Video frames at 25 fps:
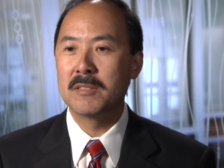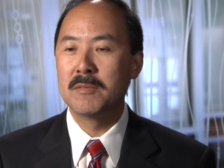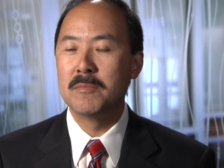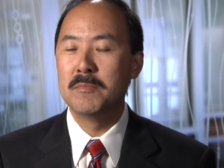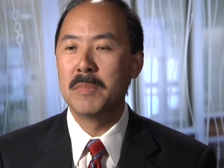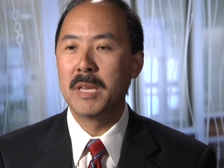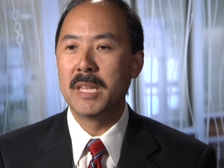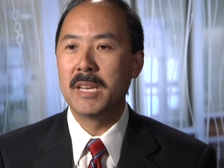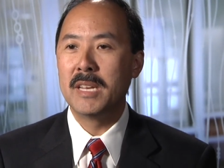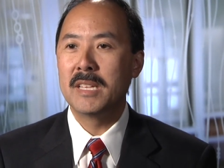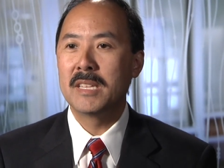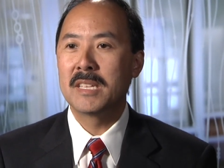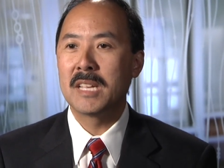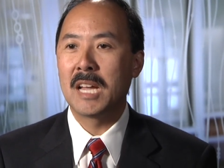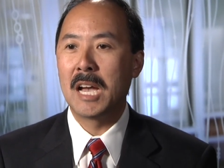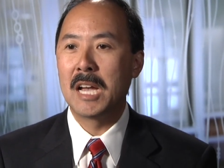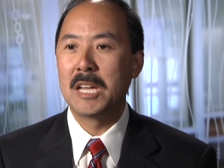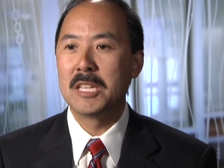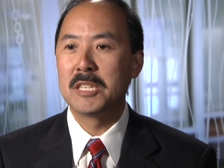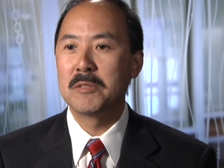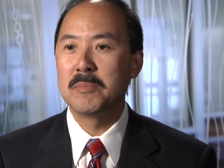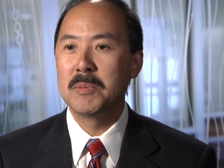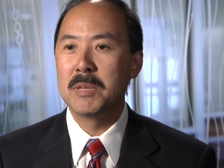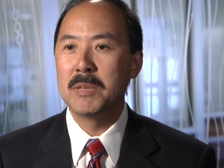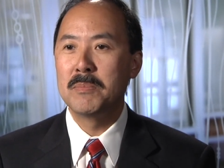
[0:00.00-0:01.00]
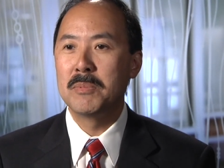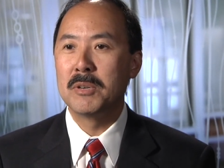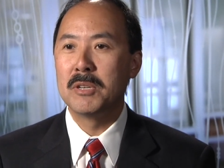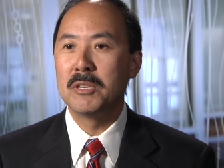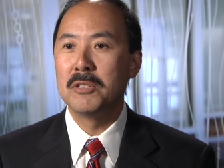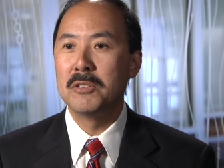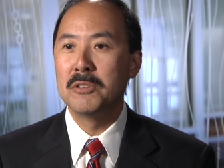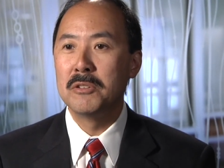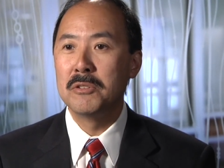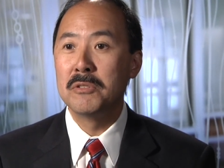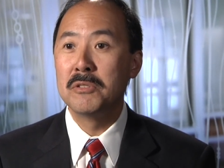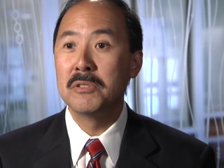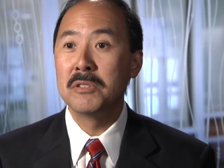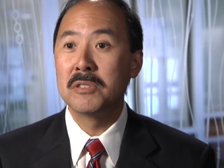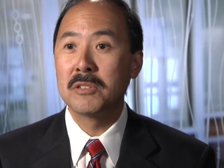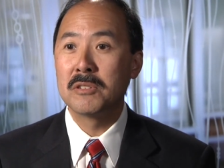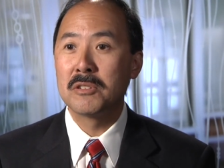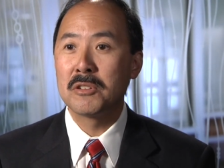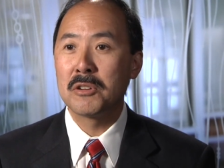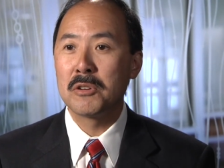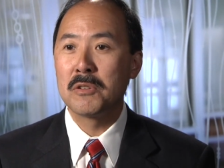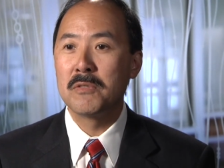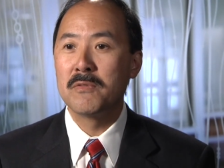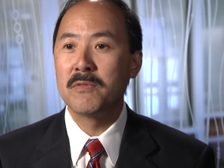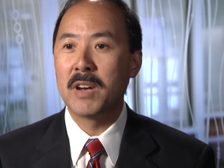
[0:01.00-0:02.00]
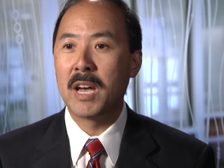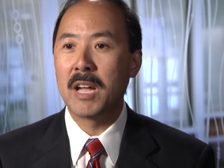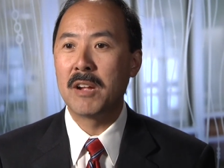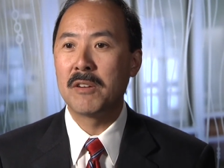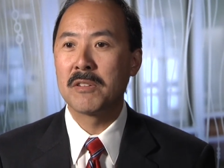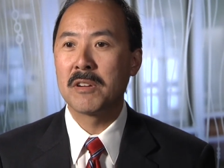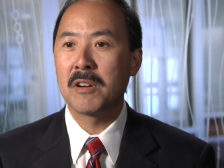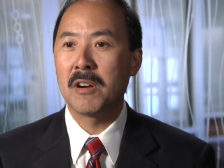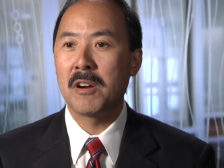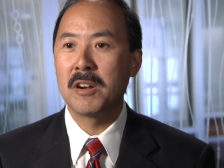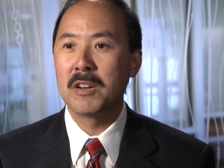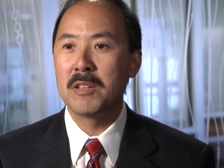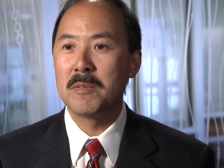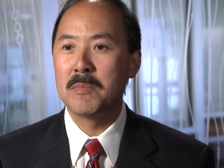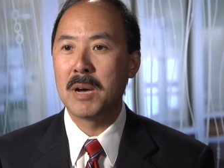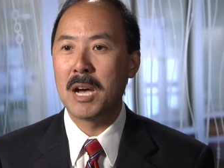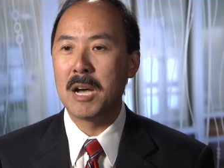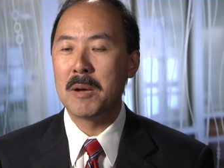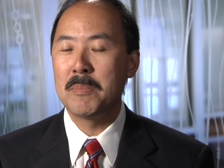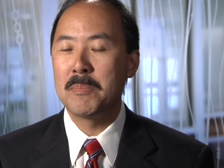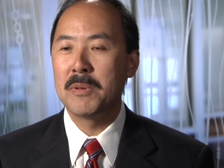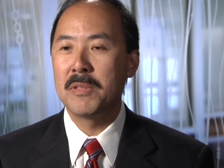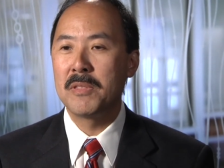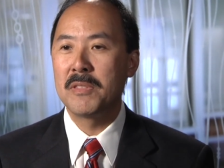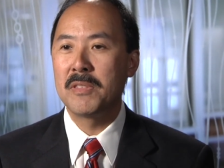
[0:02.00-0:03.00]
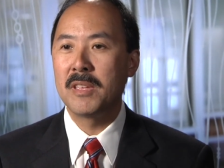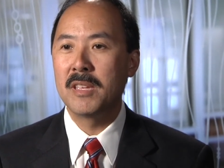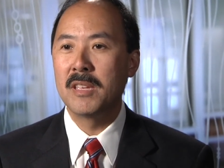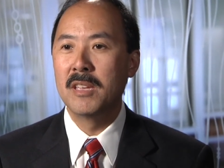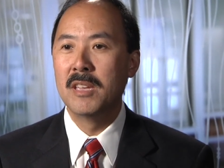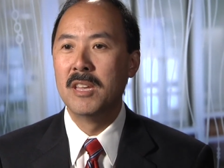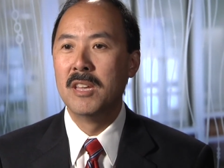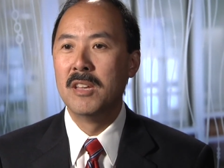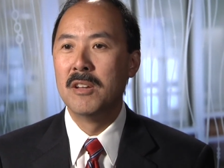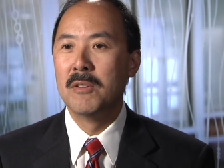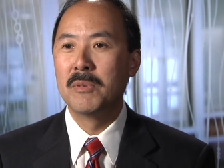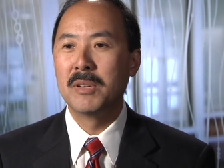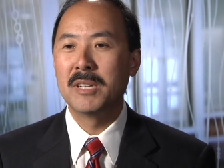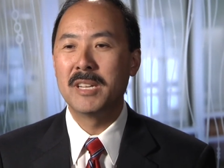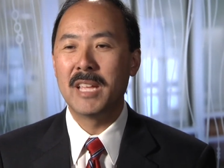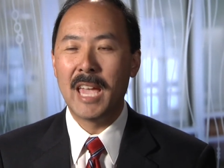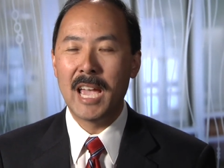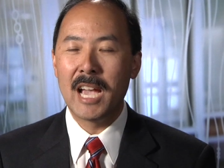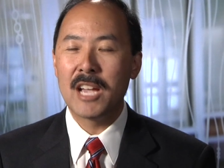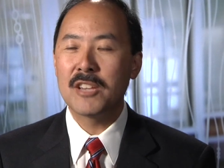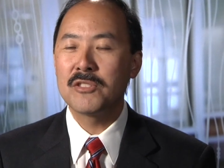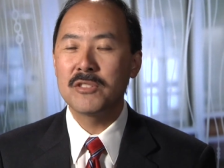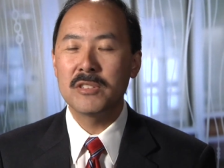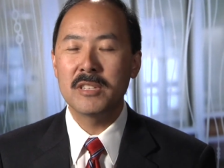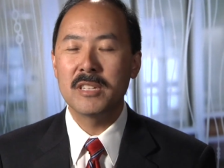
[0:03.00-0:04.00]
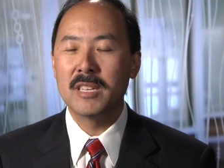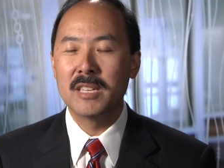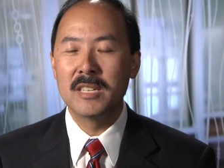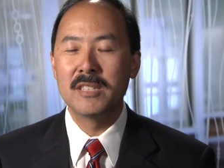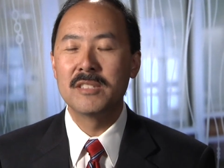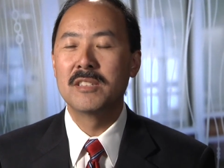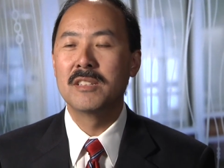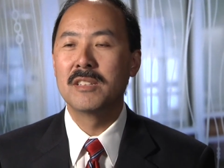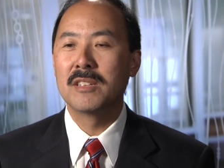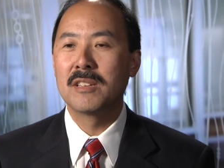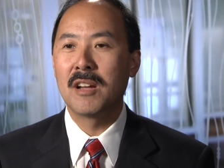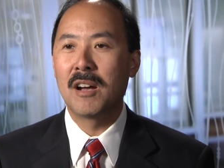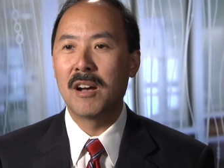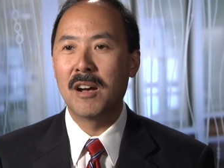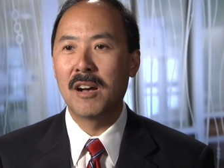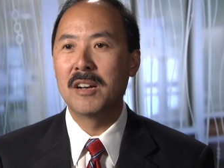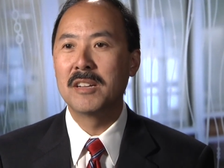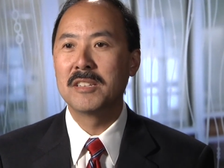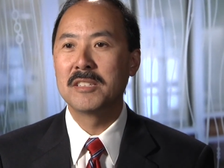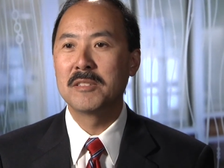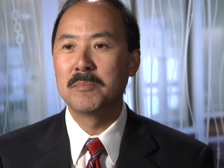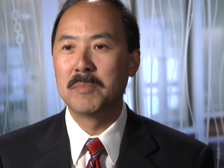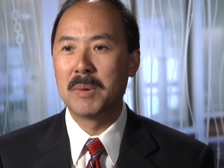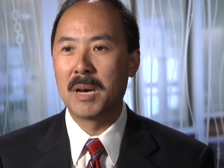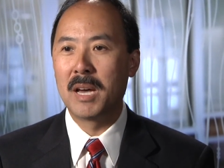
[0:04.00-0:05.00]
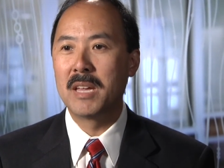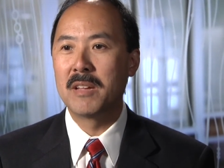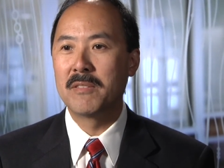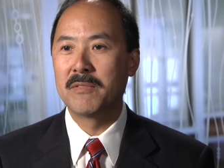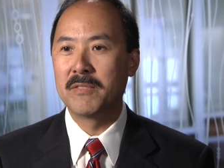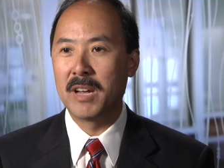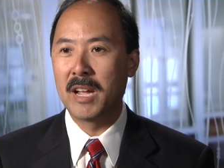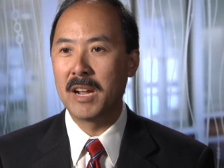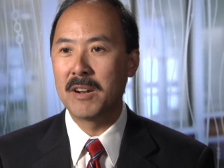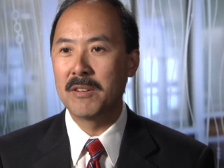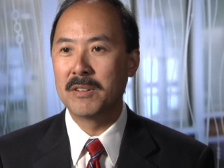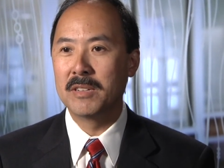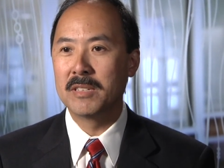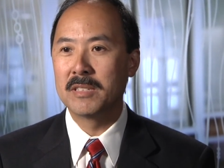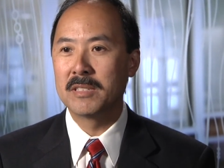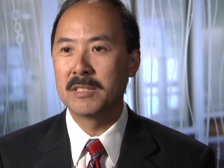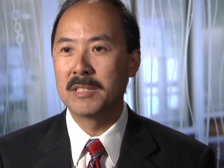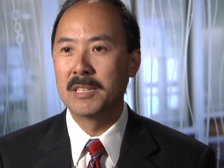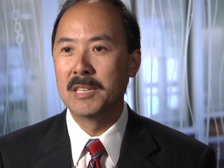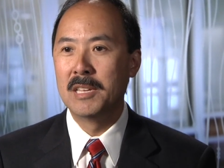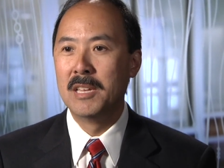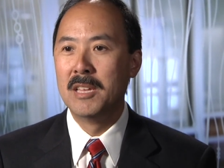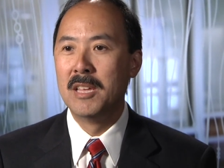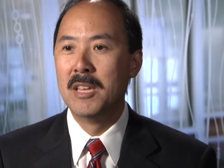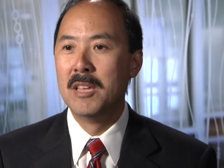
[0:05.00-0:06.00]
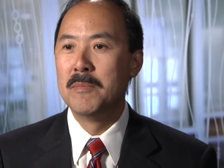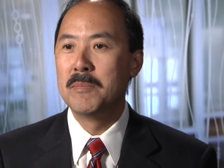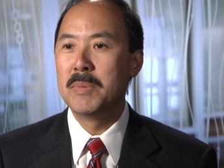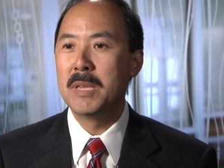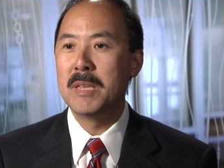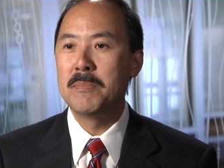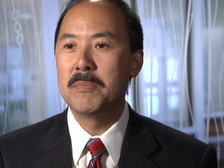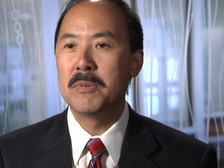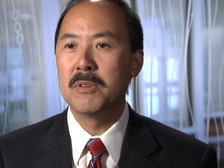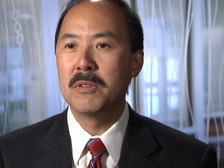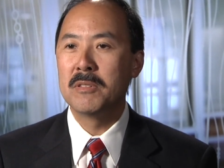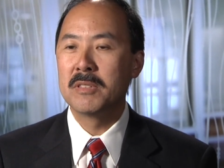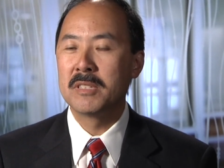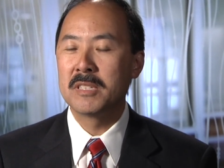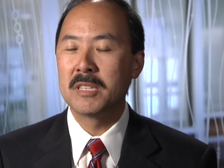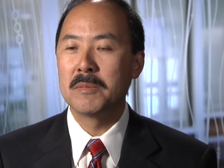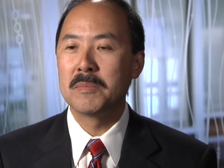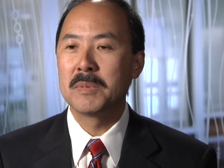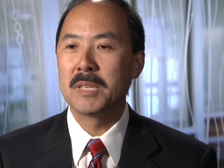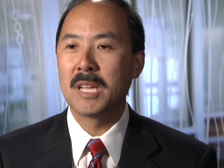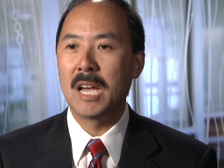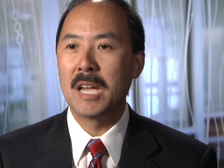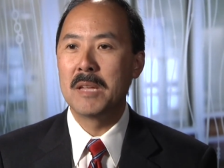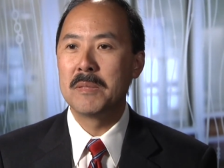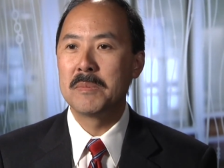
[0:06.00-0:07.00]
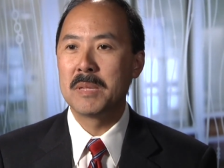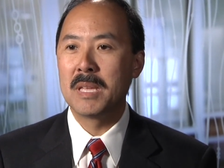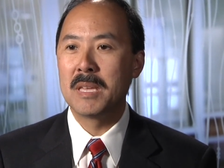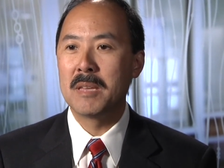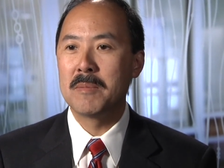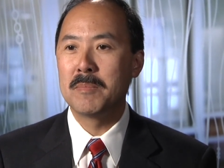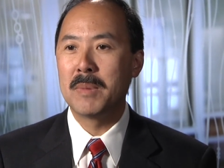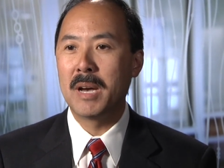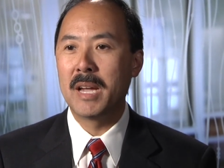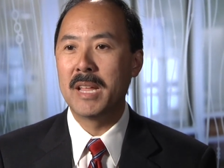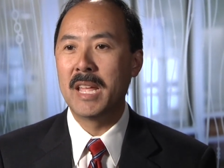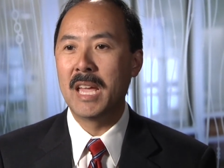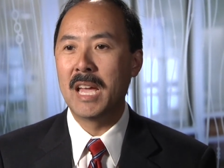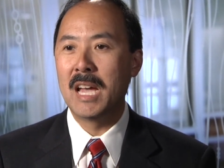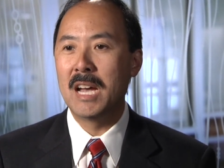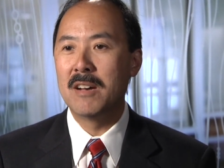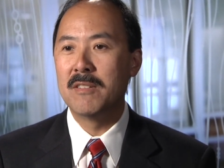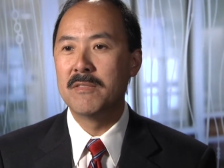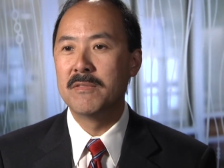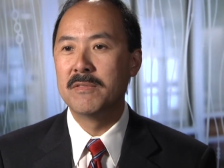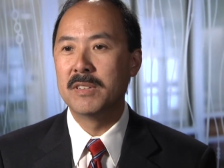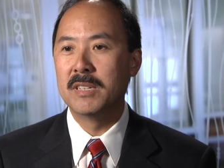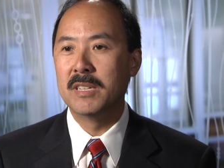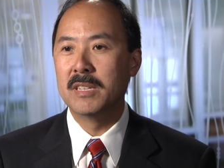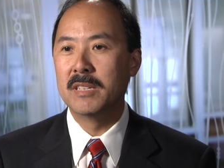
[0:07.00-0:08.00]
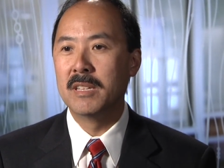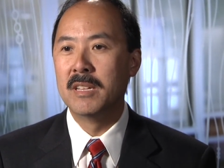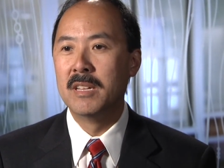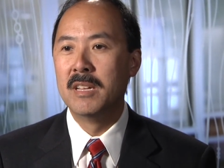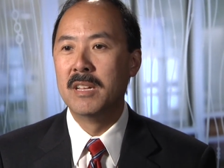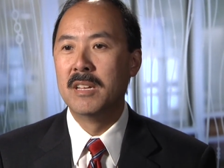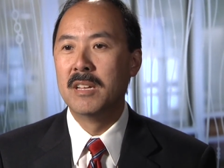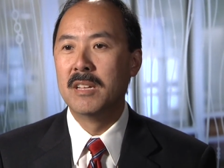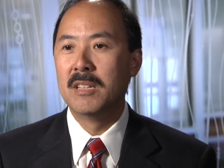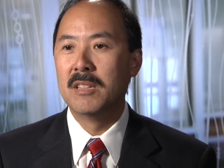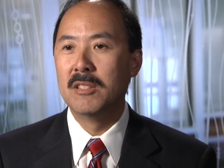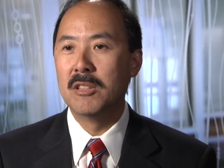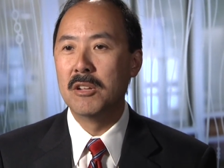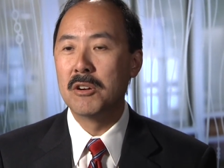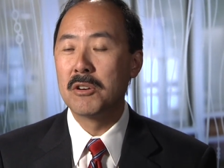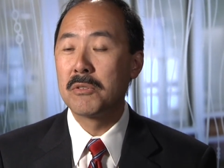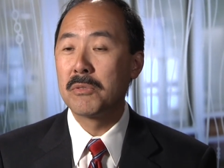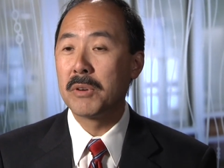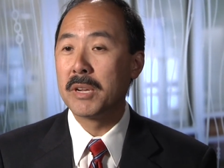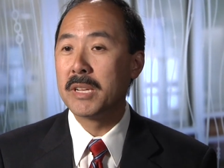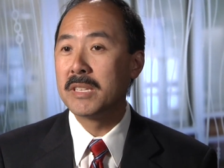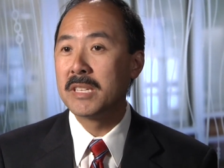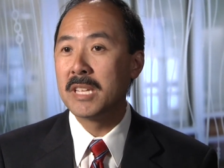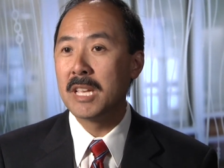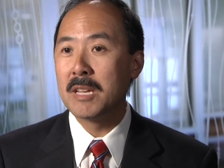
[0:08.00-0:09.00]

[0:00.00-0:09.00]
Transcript: Many times people use the term viral cardiomyopathy when it actually isn't caused by a virus people sometimes might have a low-grade